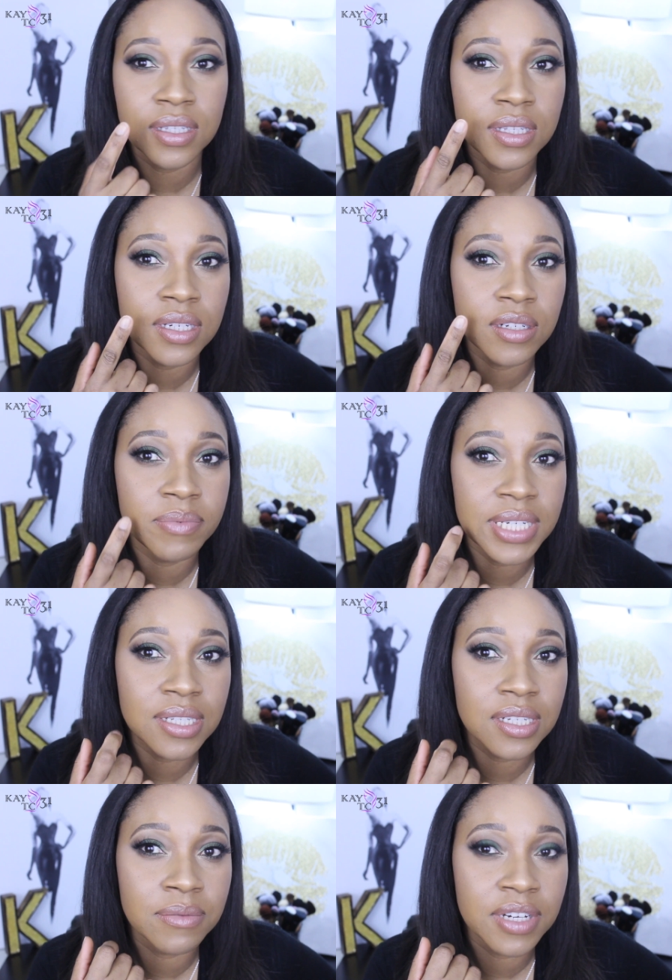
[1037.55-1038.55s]
a little
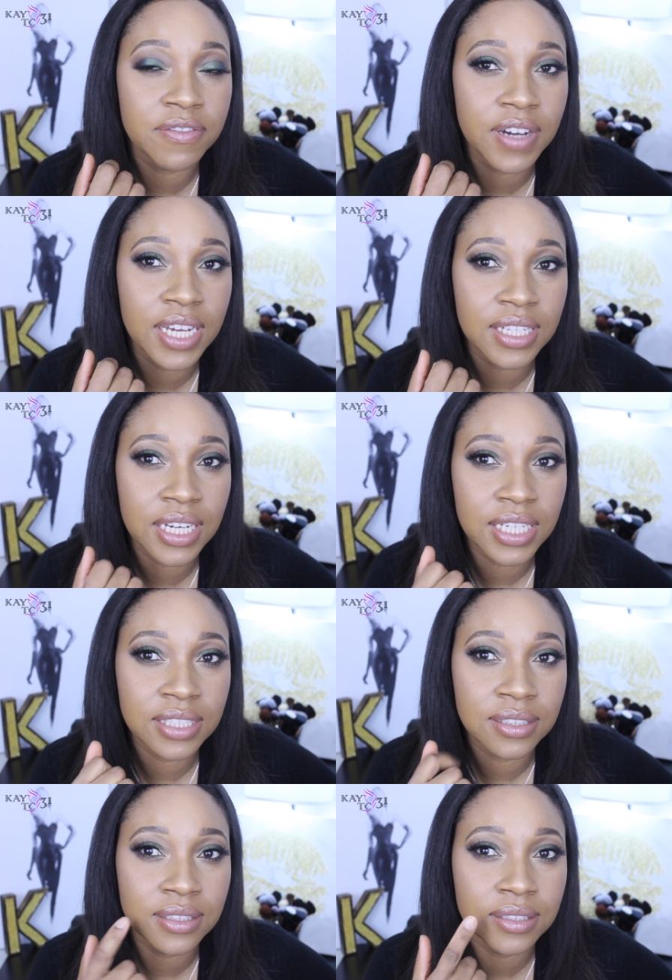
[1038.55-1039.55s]
bit in my fine
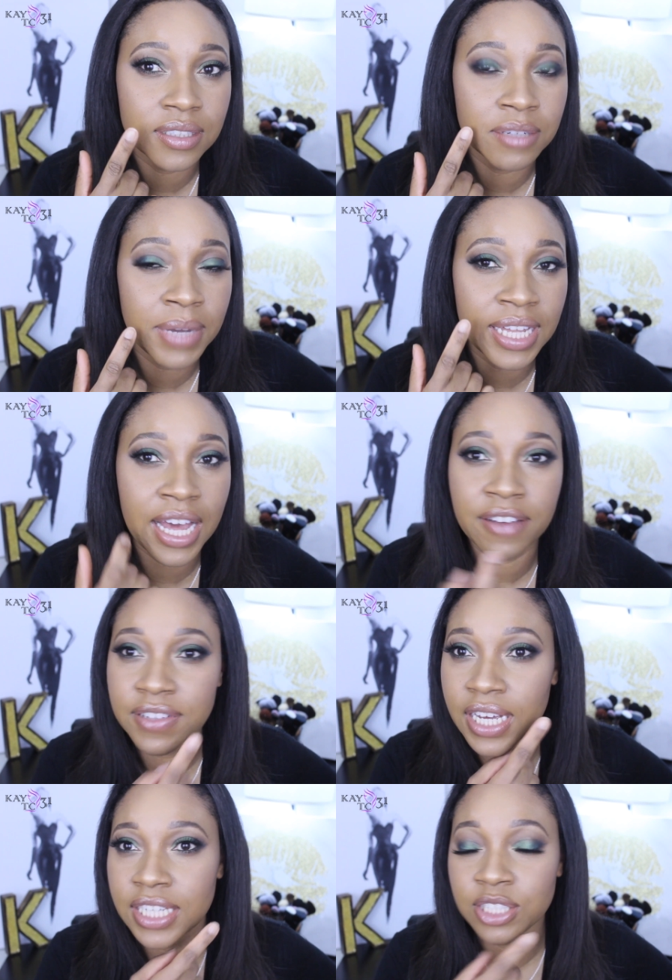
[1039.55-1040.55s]
lines, in my
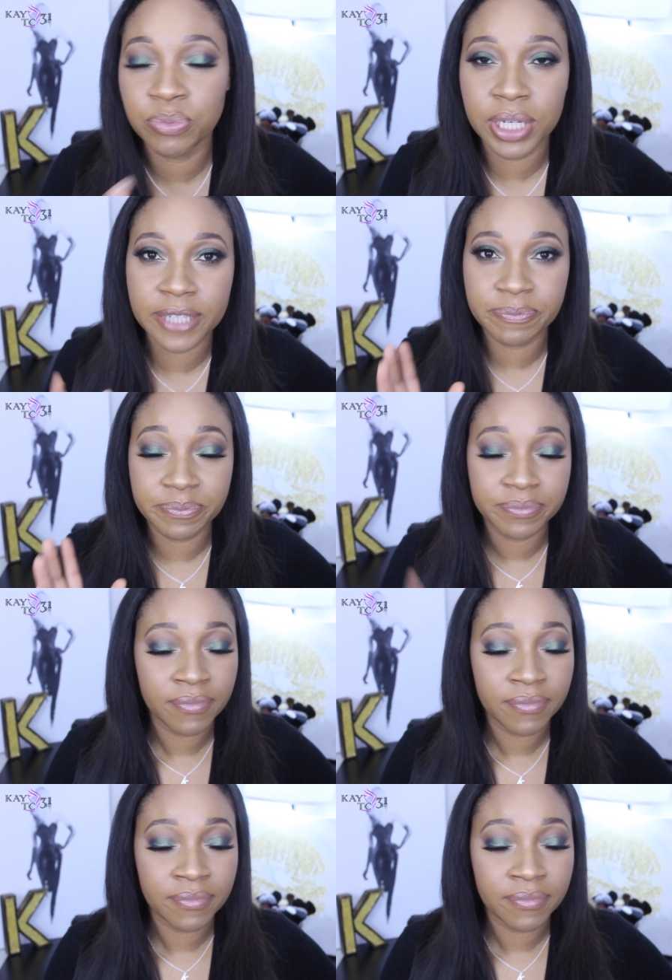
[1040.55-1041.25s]
laugh lines, but